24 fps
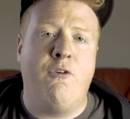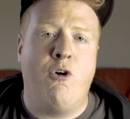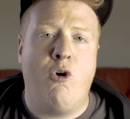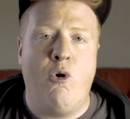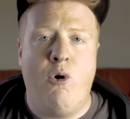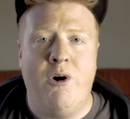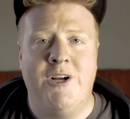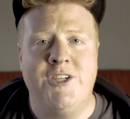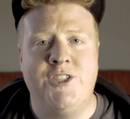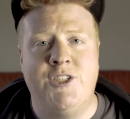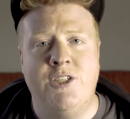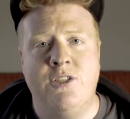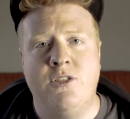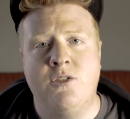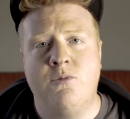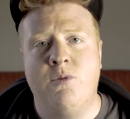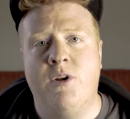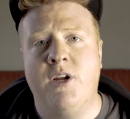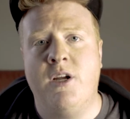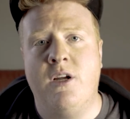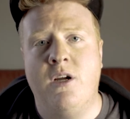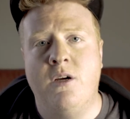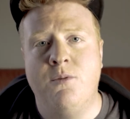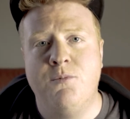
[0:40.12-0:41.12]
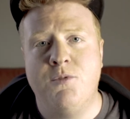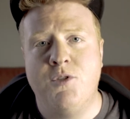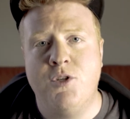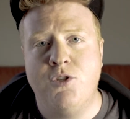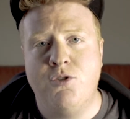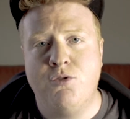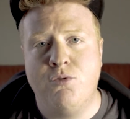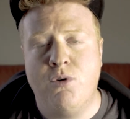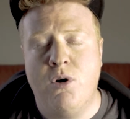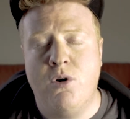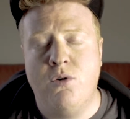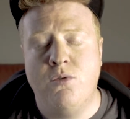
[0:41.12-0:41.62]
of questions when it comes to
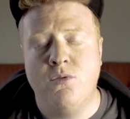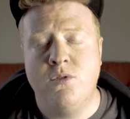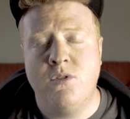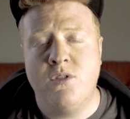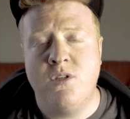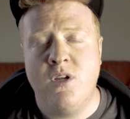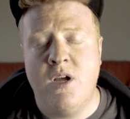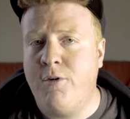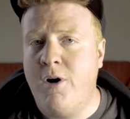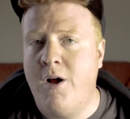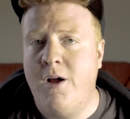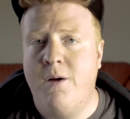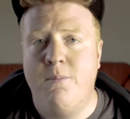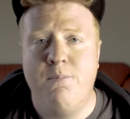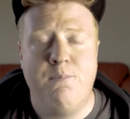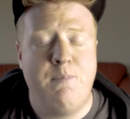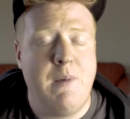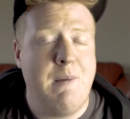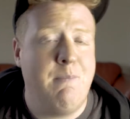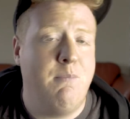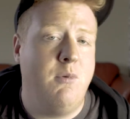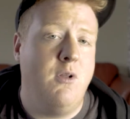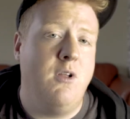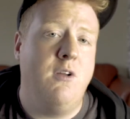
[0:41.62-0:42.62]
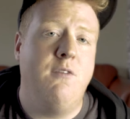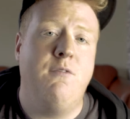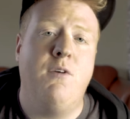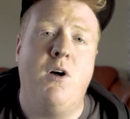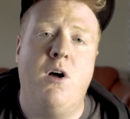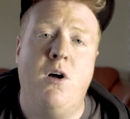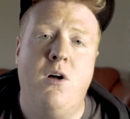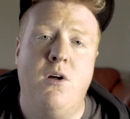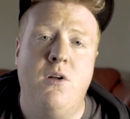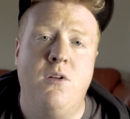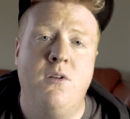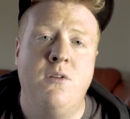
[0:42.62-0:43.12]
drones from people of
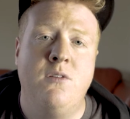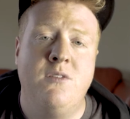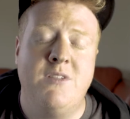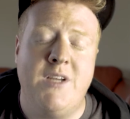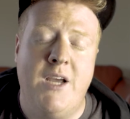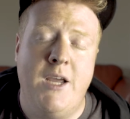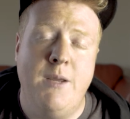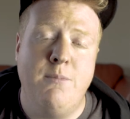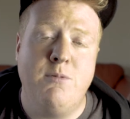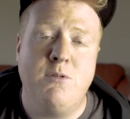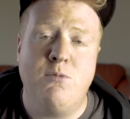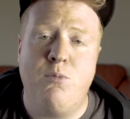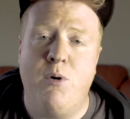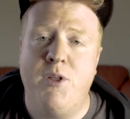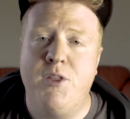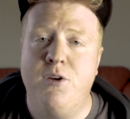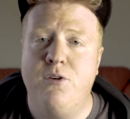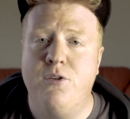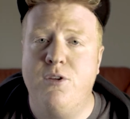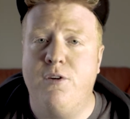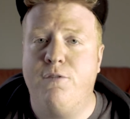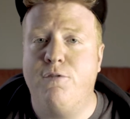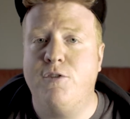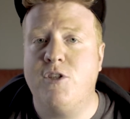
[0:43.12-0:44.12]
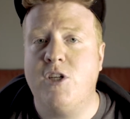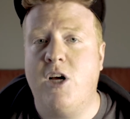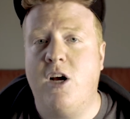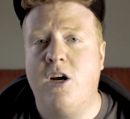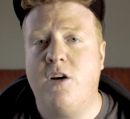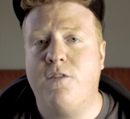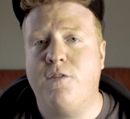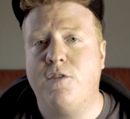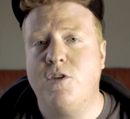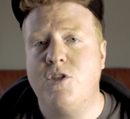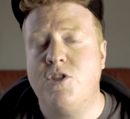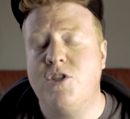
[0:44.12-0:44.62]
all types, whether they're
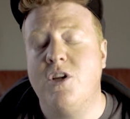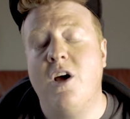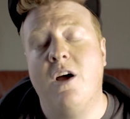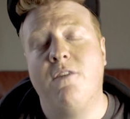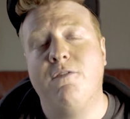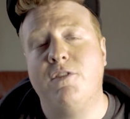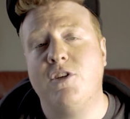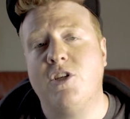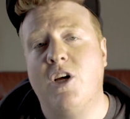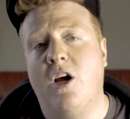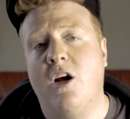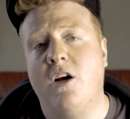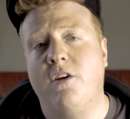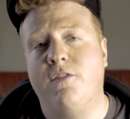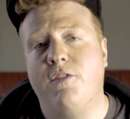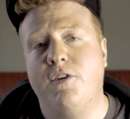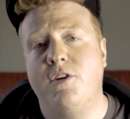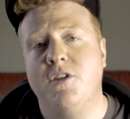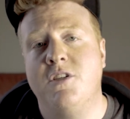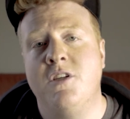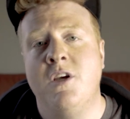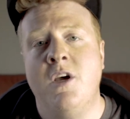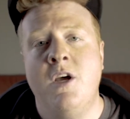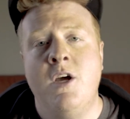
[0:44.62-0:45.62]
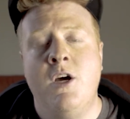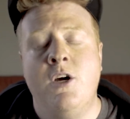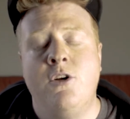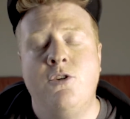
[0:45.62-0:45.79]
photographers, non-photographers.